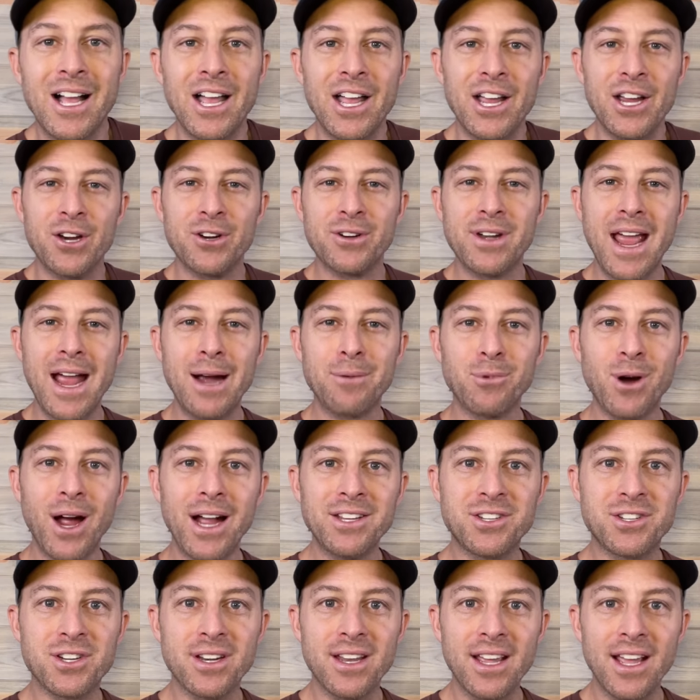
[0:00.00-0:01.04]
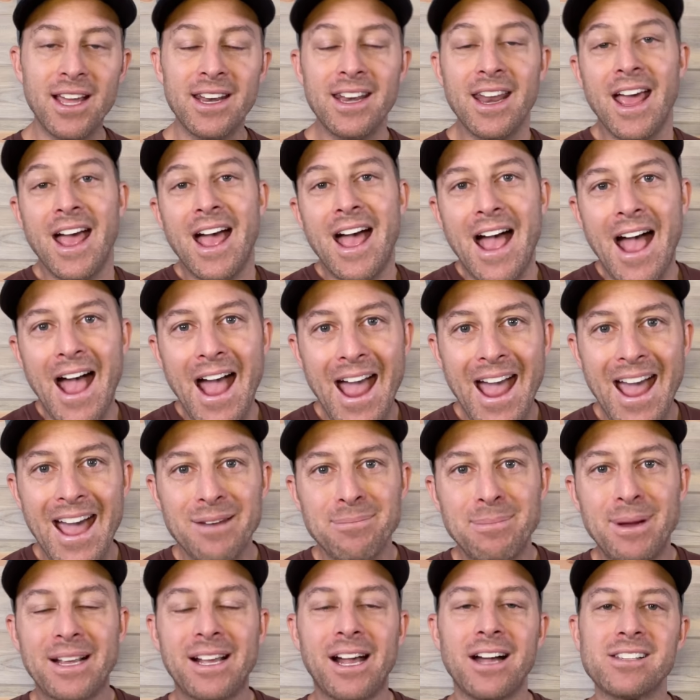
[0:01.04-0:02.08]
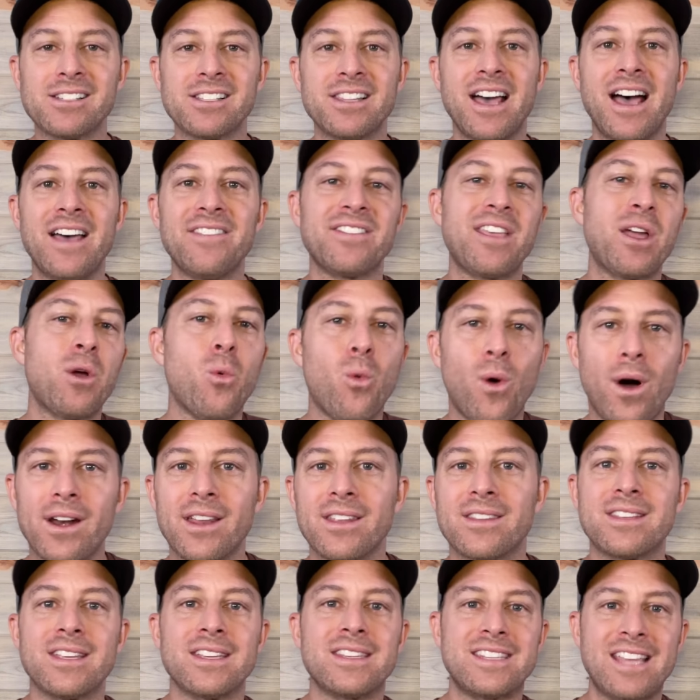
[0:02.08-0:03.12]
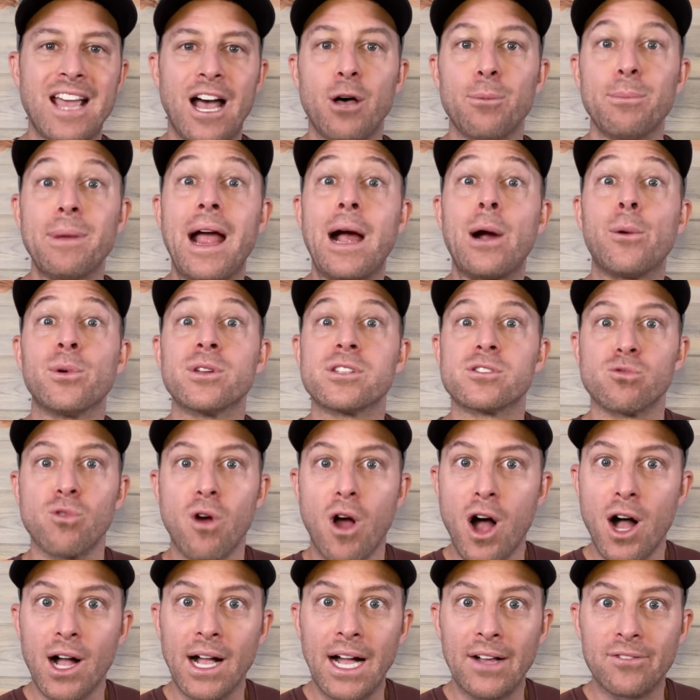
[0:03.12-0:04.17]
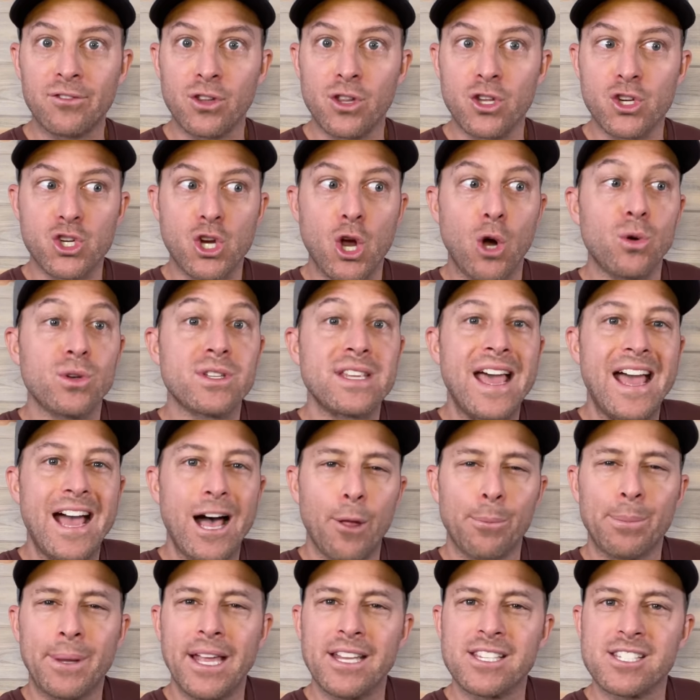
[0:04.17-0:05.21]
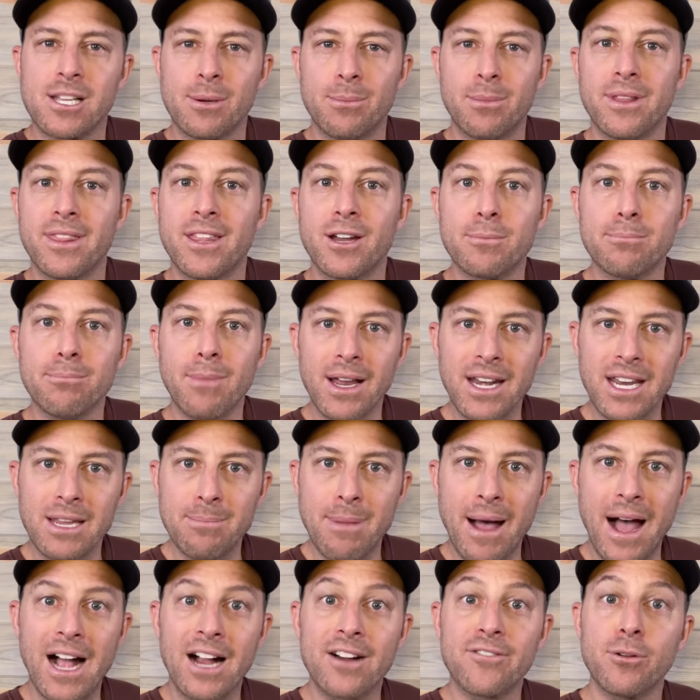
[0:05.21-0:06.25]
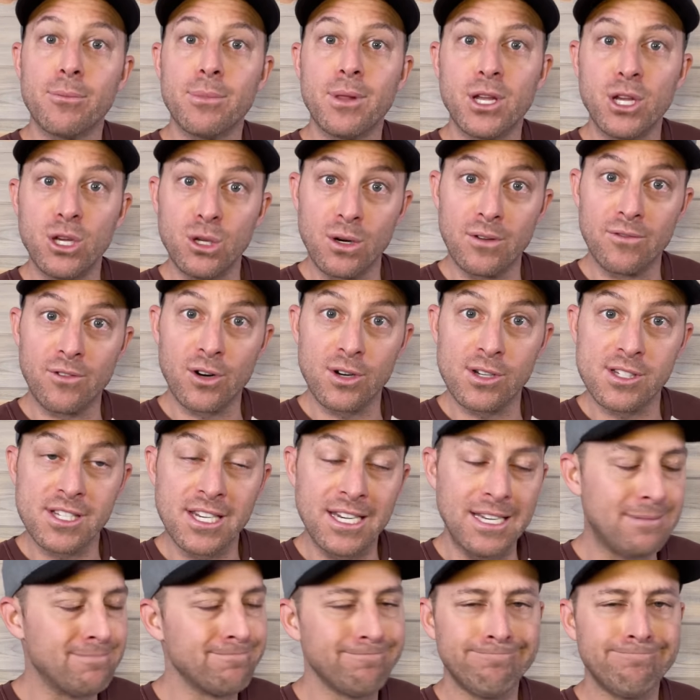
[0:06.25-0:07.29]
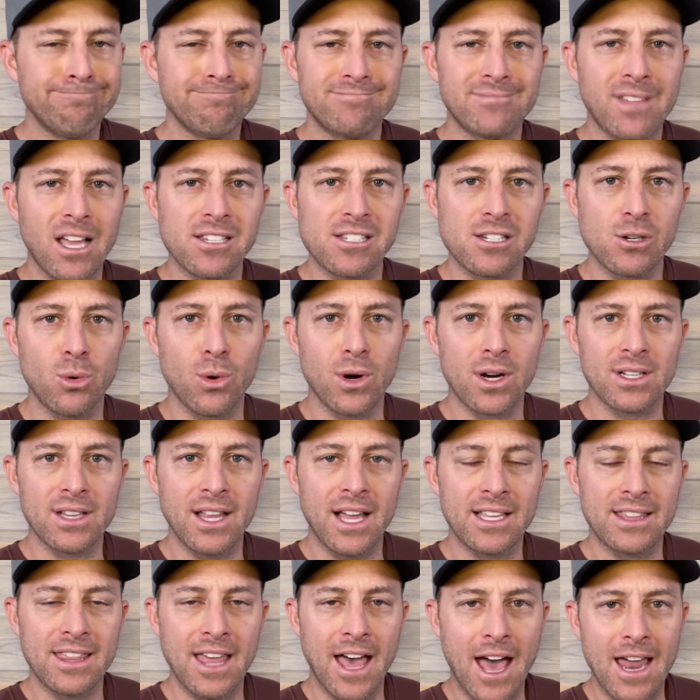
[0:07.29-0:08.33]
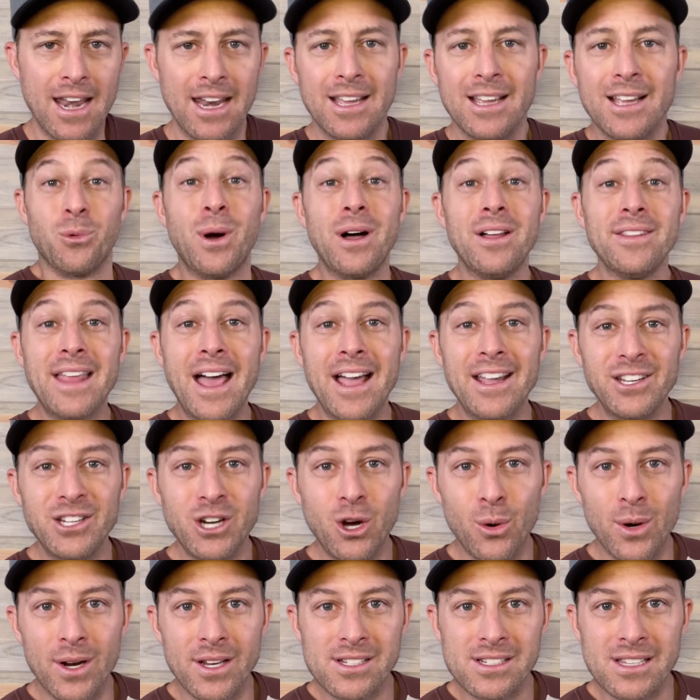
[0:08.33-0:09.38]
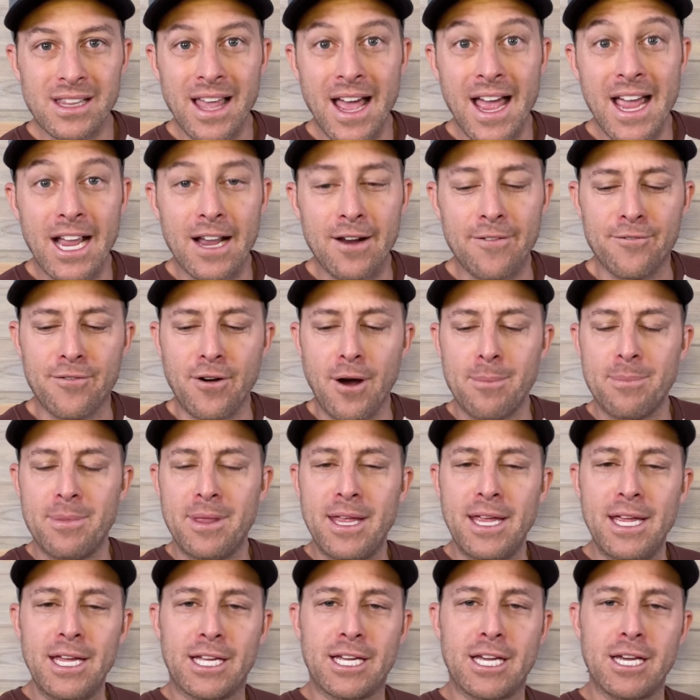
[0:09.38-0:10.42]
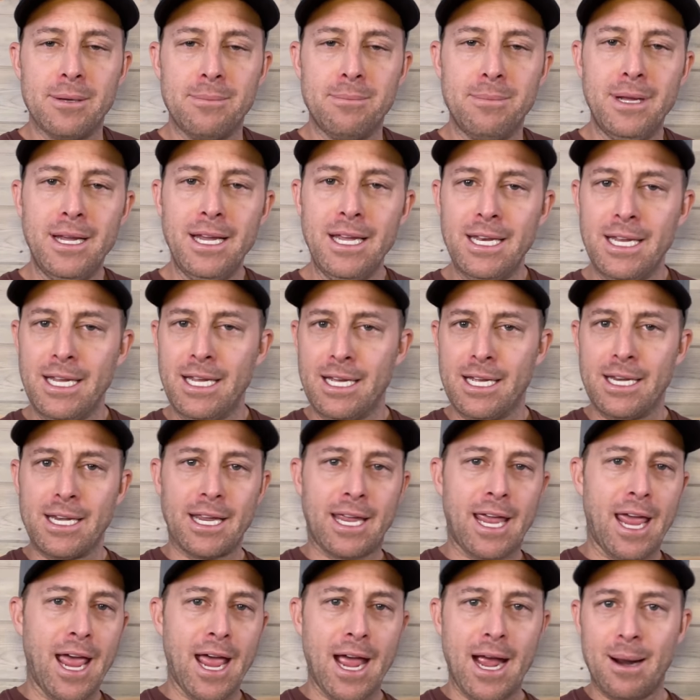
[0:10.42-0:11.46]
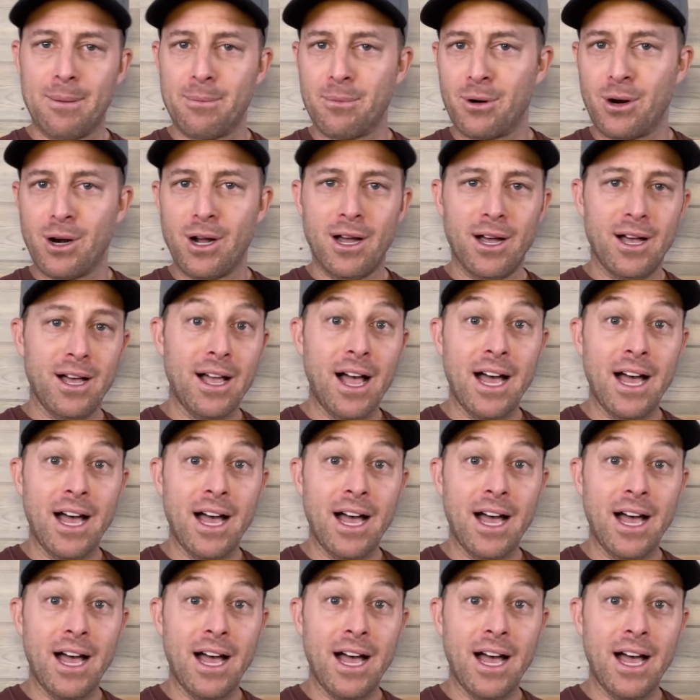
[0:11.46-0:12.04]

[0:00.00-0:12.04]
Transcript: You're damn right you did. And because of that, they wanted to tell me I was wrong after the show to help get some of their money back from the university. Doesn't work like that. Well, now you know what it's like from the comedian camera.